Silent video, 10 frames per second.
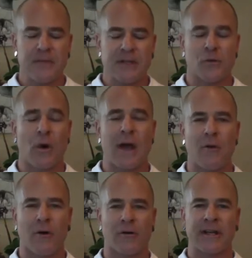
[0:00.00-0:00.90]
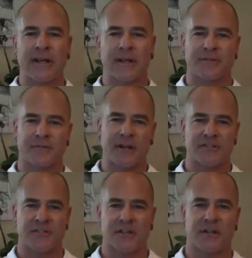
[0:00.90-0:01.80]
So I'm already kind of
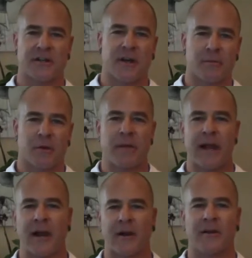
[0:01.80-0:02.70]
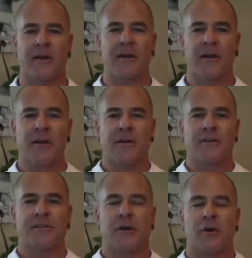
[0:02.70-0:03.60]
stretched and prepared.
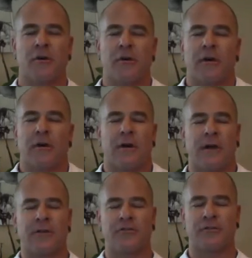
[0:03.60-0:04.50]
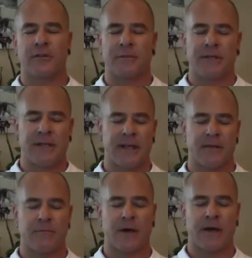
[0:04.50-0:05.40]
So I usually
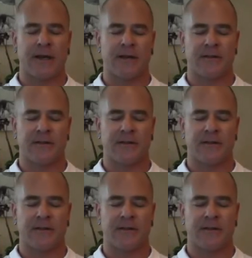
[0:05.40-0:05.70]
begin by